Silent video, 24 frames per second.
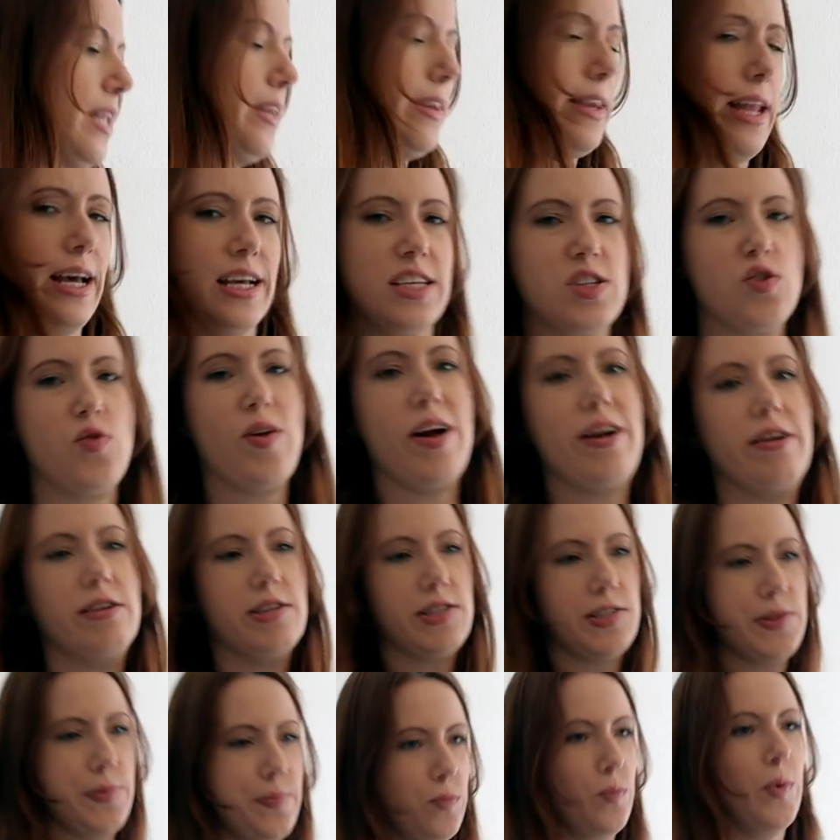Next
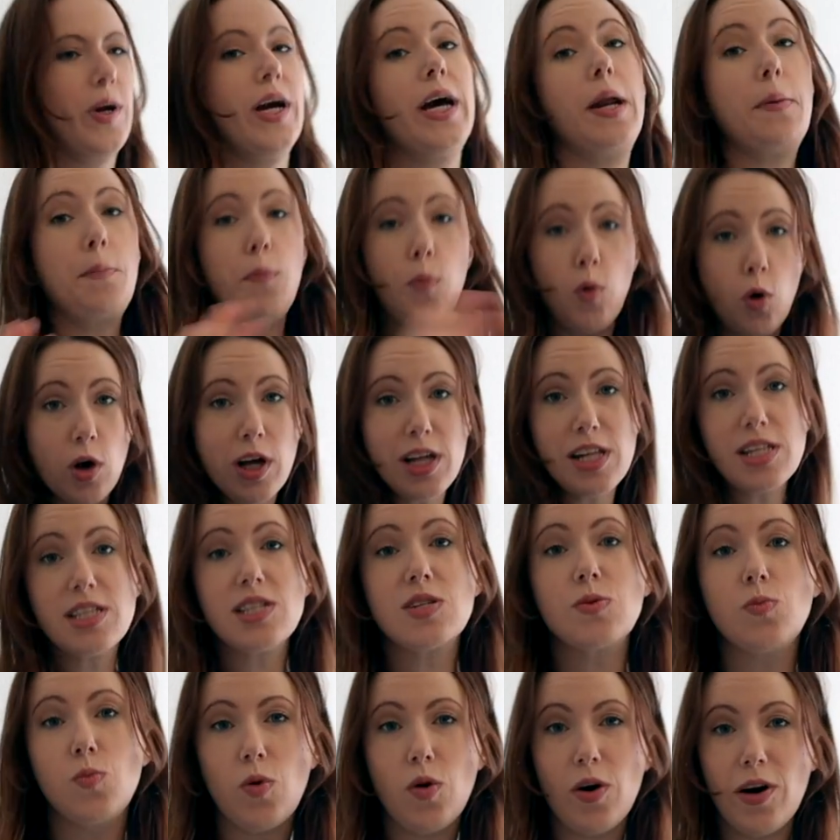round, we gotta boil
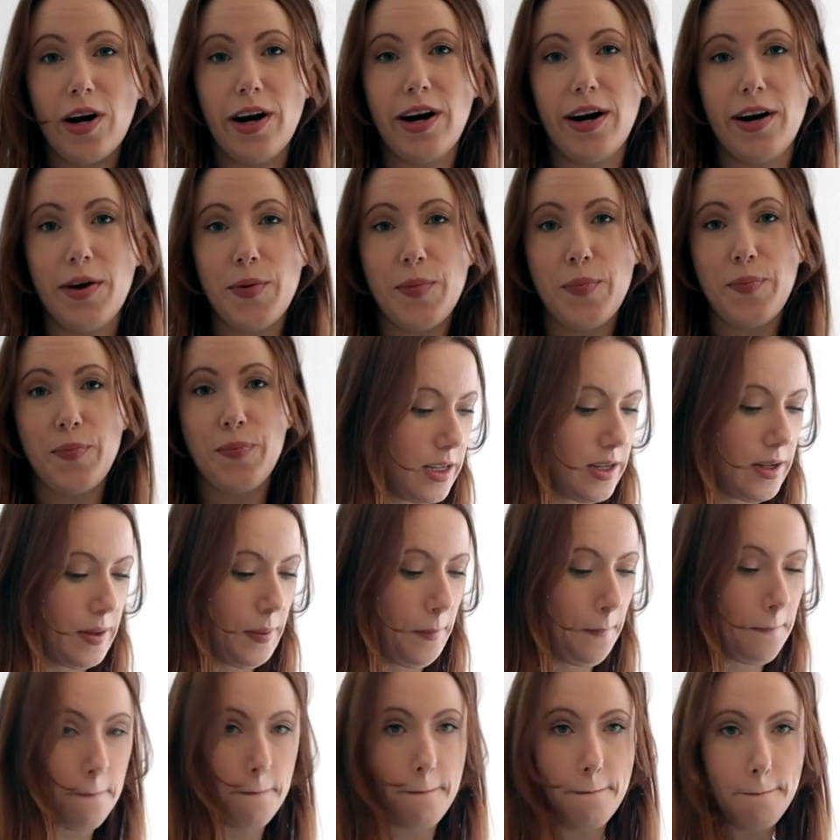some water.
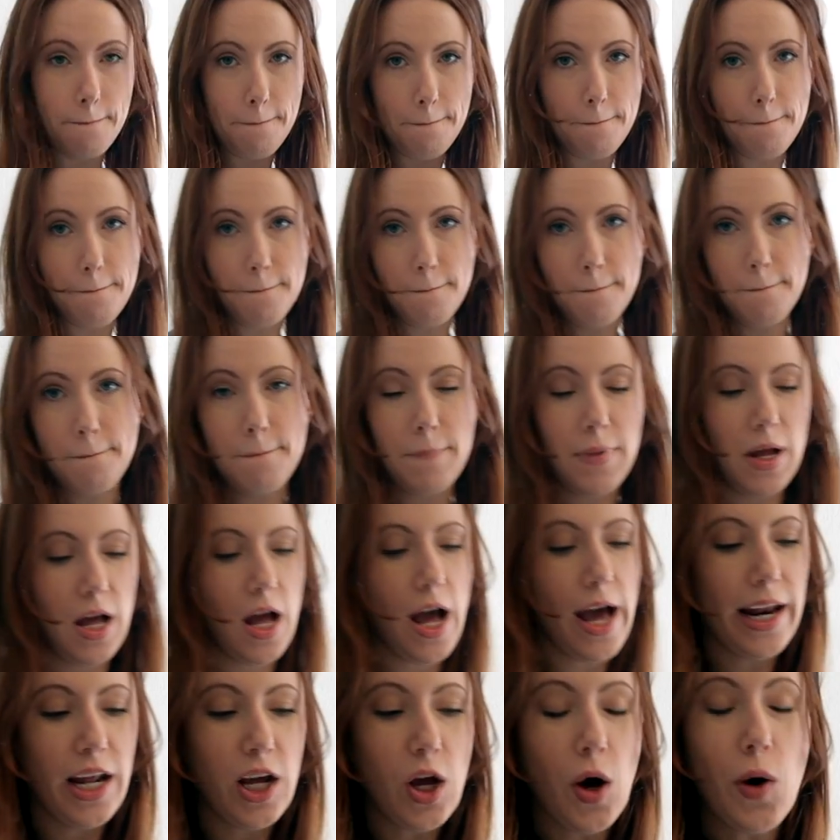
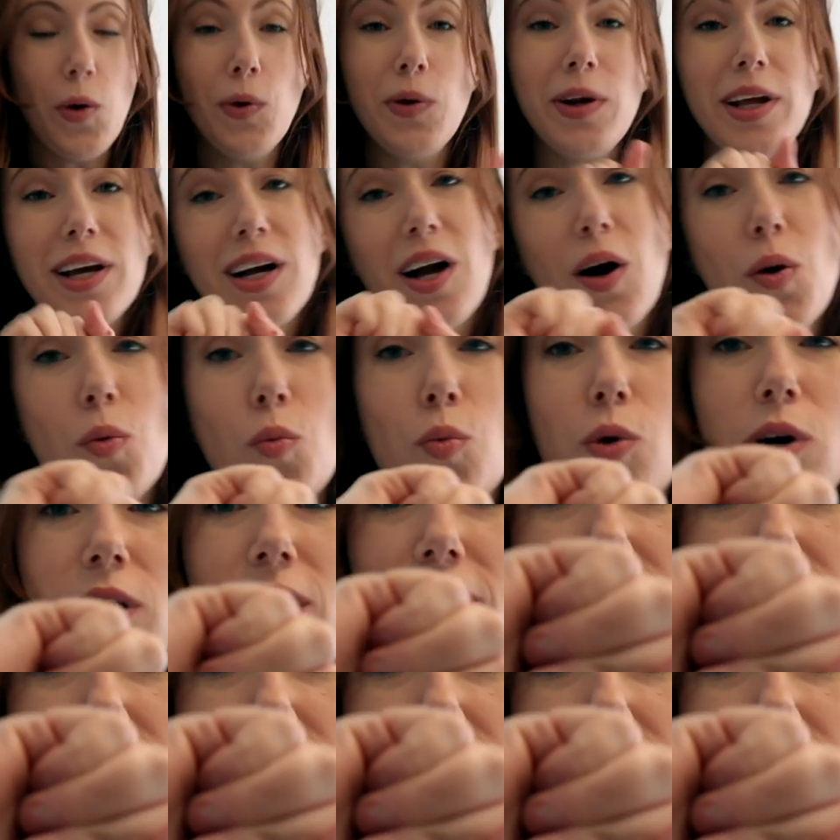And I only got one